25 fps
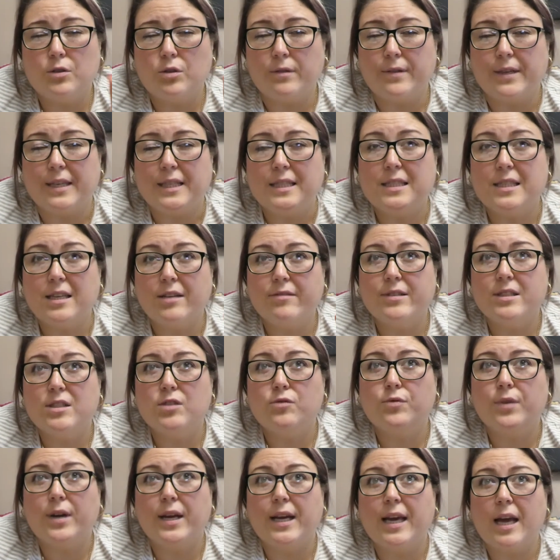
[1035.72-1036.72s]
sorry,
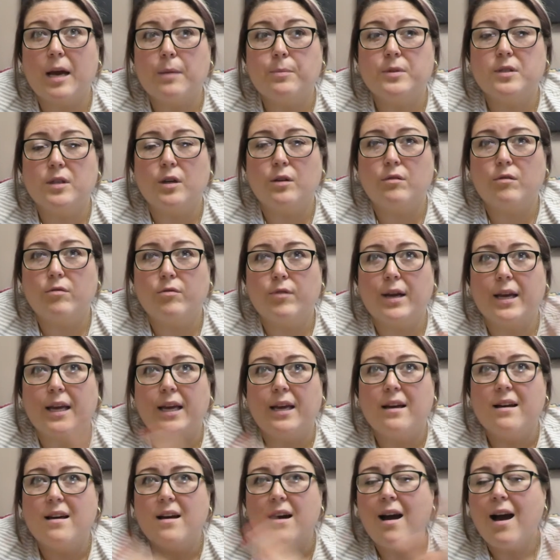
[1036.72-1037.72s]
series three, episode
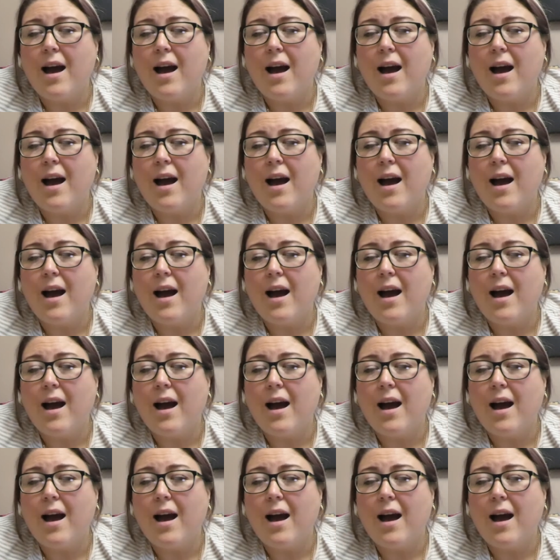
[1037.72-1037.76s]
three.